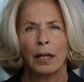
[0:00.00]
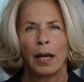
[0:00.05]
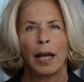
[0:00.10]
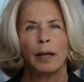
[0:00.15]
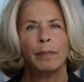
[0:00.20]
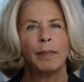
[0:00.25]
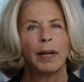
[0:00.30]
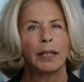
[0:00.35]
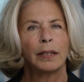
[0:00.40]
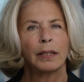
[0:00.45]

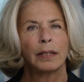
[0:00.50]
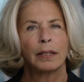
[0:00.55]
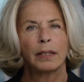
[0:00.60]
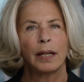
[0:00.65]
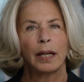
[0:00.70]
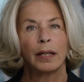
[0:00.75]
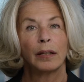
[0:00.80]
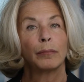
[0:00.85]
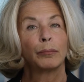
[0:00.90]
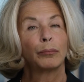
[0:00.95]
and made the
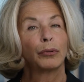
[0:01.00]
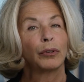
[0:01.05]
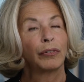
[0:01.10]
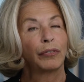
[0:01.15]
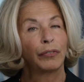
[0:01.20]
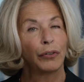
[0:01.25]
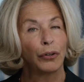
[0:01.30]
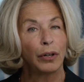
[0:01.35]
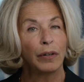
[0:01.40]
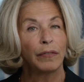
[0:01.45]
state a
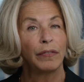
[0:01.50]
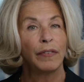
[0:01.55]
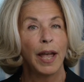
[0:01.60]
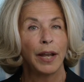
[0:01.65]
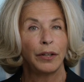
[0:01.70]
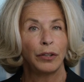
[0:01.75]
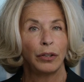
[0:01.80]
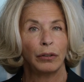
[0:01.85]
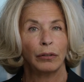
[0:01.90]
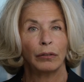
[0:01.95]
preferred
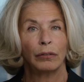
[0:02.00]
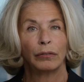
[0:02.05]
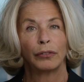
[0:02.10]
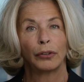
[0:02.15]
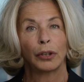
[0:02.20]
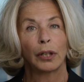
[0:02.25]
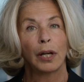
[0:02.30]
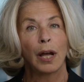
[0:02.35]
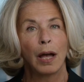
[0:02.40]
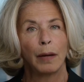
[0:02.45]
venue
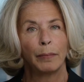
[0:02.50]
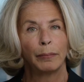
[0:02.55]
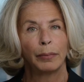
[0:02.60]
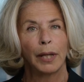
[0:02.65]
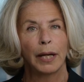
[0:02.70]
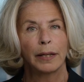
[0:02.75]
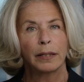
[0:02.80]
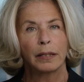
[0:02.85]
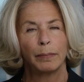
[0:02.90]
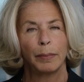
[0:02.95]
for
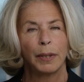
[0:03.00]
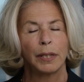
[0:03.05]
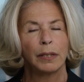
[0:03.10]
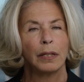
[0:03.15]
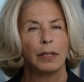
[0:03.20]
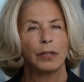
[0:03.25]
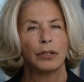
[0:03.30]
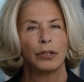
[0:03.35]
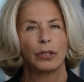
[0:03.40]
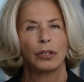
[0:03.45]
complex
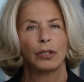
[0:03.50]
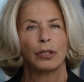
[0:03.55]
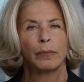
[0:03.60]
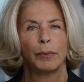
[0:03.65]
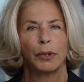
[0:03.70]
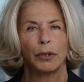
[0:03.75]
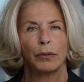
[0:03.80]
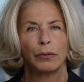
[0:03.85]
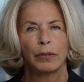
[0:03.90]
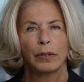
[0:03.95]
business
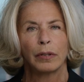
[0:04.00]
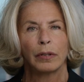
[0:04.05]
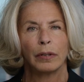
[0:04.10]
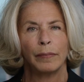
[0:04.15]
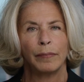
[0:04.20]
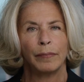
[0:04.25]
disputes.